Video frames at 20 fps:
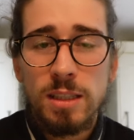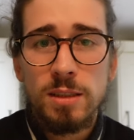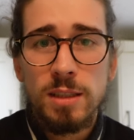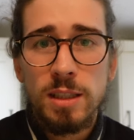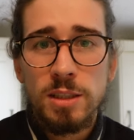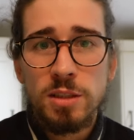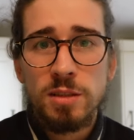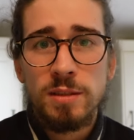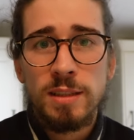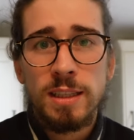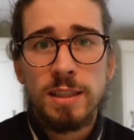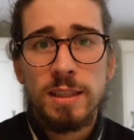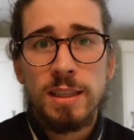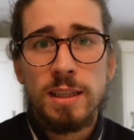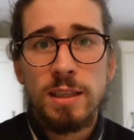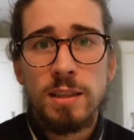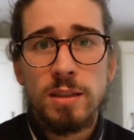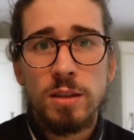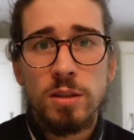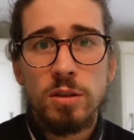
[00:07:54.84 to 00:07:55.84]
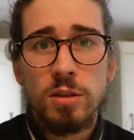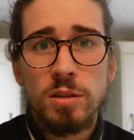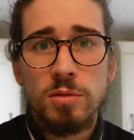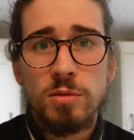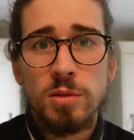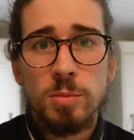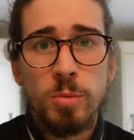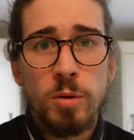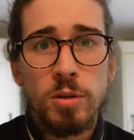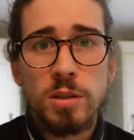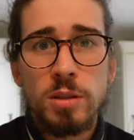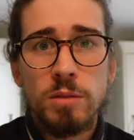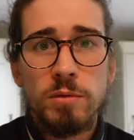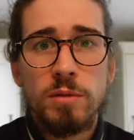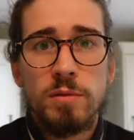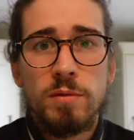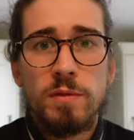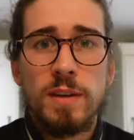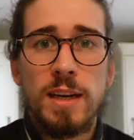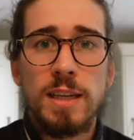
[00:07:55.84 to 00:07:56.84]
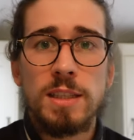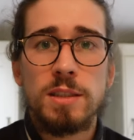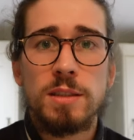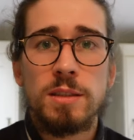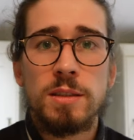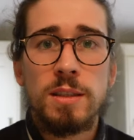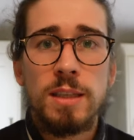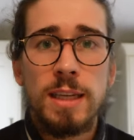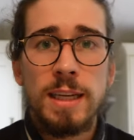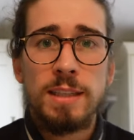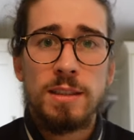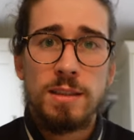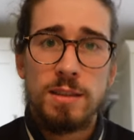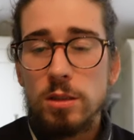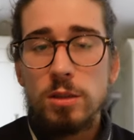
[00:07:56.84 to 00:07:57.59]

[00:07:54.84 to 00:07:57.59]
I just think they're not as responsive and fast and light.